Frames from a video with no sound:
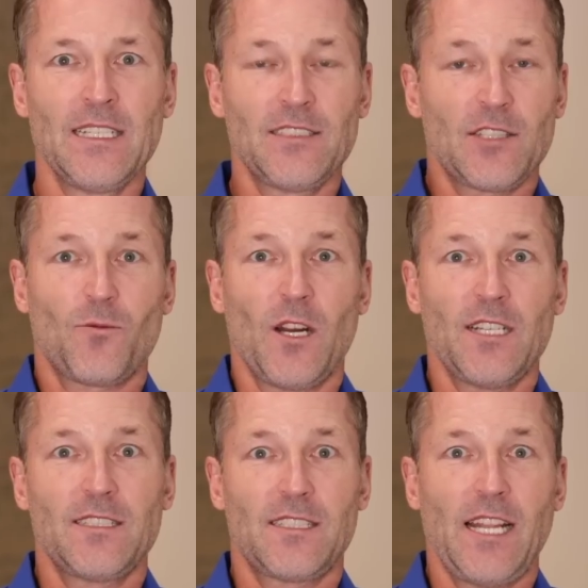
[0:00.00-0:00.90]
Just
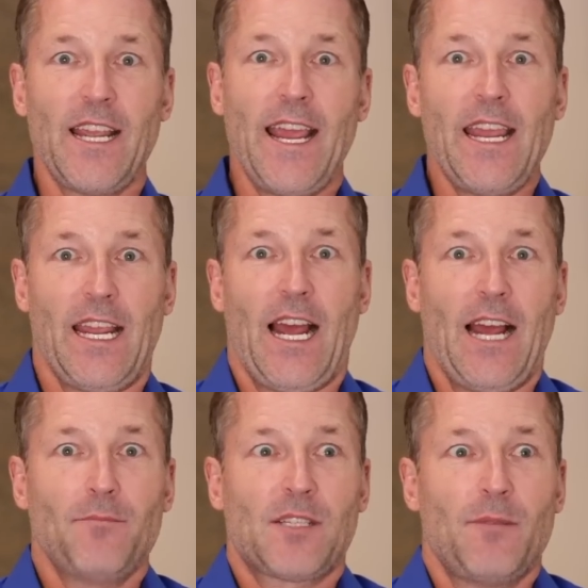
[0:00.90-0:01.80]
wanted to say, hey,
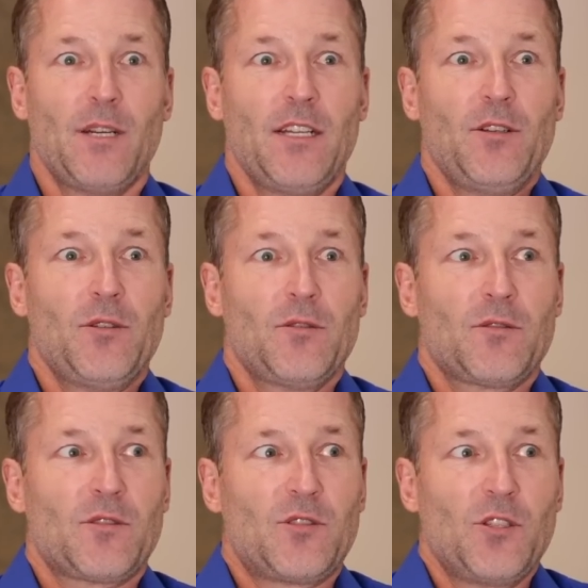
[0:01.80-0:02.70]
I'm somebody
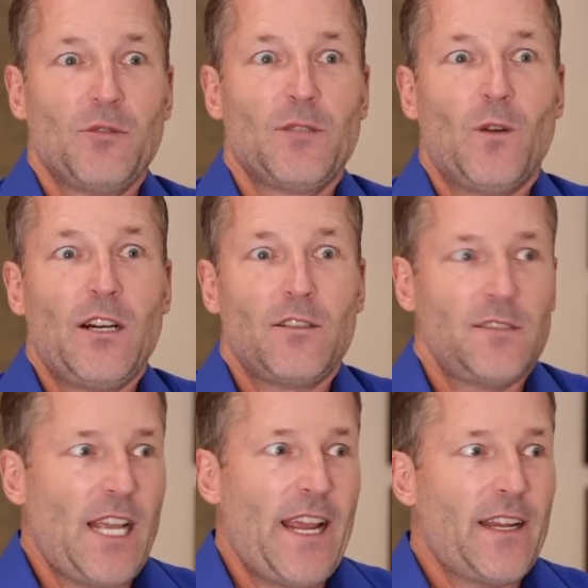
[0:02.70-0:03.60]
who's doing
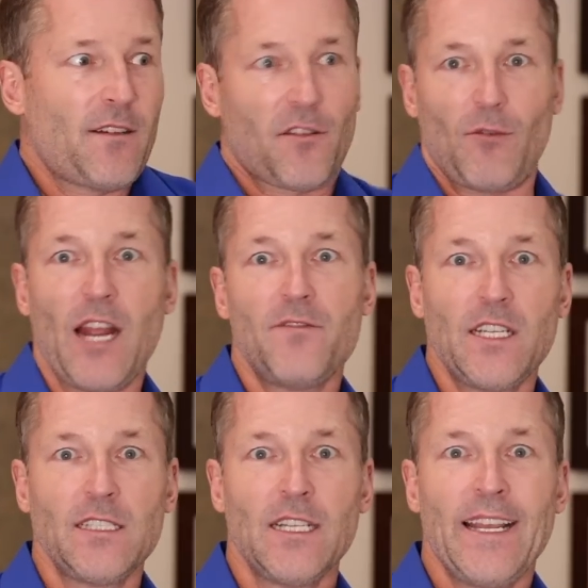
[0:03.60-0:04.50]
well and
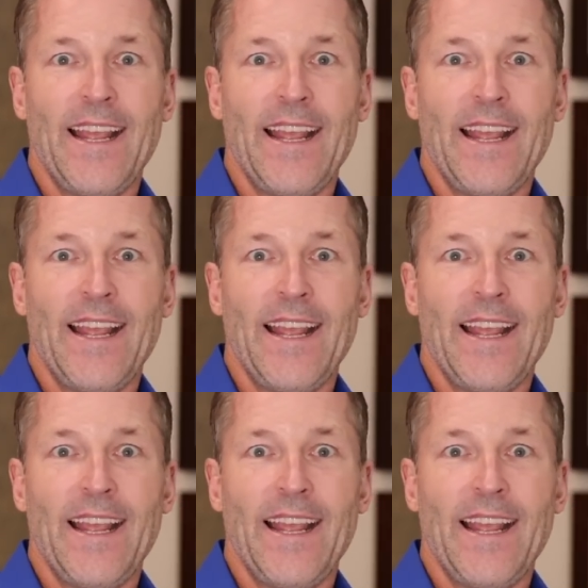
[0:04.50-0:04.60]
thriving.